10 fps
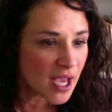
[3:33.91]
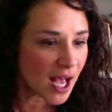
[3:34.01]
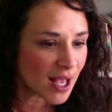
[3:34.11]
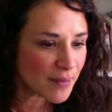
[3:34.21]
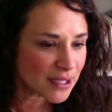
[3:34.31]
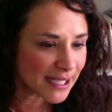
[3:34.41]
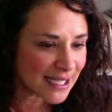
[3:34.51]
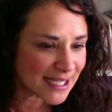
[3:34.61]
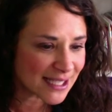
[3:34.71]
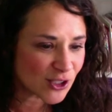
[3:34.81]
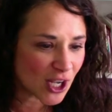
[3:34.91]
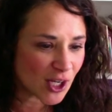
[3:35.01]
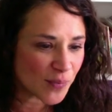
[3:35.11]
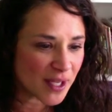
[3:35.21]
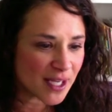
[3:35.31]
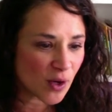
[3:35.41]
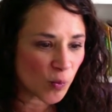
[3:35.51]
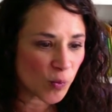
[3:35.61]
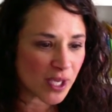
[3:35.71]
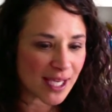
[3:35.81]
Um, ladies and gentlemen,
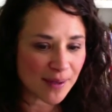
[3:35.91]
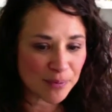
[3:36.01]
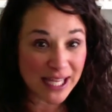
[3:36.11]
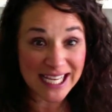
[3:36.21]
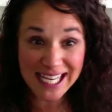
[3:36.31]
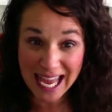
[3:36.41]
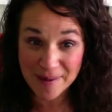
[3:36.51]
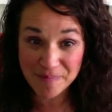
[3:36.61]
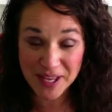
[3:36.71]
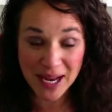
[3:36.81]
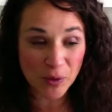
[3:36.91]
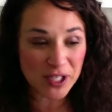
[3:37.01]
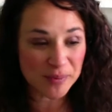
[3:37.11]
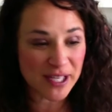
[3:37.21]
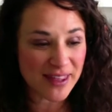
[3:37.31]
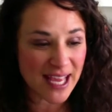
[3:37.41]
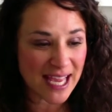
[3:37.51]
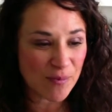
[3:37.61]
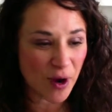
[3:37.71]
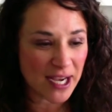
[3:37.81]
we played a game, and I'm going to play that
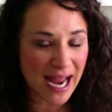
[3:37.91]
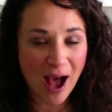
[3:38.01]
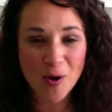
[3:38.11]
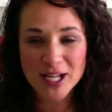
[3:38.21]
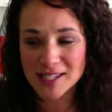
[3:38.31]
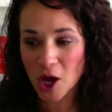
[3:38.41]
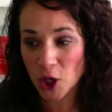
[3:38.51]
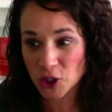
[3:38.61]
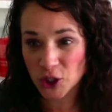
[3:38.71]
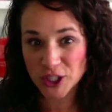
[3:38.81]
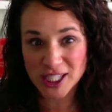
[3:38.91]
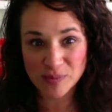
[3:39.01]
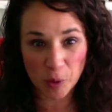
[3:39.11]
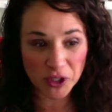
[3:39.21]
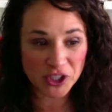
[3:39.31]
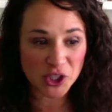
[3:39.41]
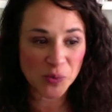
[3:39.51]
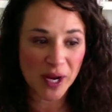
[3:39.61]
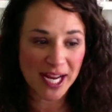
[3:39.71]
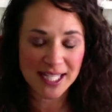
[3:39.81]
game right now. It's called Good Sports
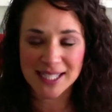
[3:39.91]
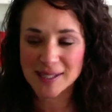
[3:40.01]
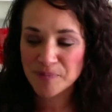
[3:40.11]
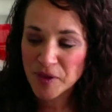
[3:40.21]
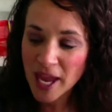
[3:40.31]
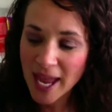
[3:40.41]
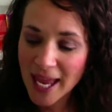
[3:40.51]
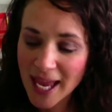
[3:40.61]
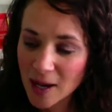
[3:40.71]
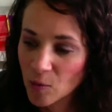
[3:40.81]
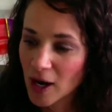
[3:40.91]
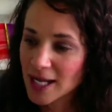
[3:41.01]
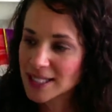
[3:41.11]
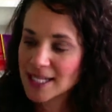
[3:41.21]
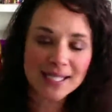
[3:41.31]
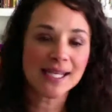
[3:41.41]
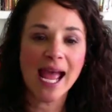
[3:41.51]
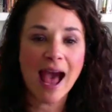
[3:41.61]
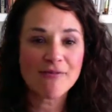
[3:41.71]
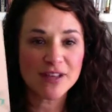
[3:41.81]
Charades. And what I did is I
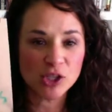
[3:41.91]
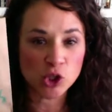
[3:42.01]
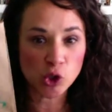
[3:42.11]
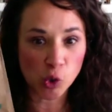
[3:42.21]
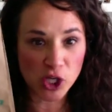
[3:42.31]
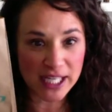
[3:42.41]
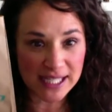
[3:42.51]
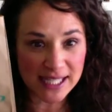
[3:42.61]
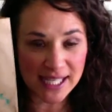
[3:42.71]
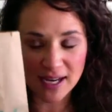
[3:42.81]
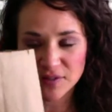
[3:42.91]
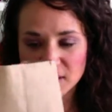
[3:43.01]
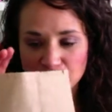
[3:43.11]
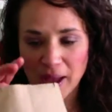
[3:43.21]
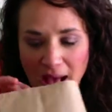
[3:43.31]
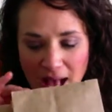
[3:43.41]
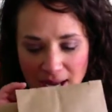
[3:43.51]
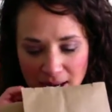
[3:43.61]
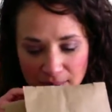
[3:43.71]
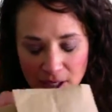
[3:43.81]
have these stories inside of this bag,
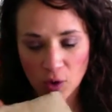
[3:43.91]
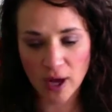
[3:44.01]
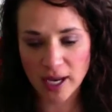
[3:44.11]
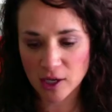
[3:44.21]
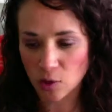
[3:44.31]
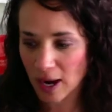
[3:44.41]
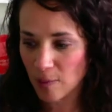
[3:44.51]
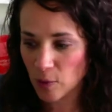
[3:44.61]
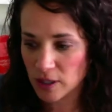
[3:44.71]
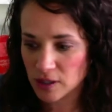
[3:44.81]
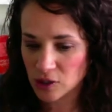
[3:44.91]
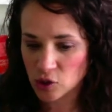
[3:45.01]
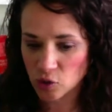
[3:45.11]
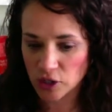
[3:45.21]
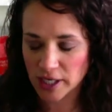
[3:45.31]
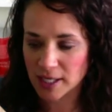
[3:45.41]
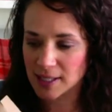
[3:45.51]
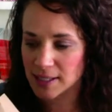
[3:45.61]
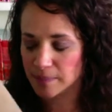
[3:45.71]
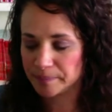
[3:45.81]
and I'm going to go ahead and grab one of the
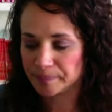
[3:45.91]
stories.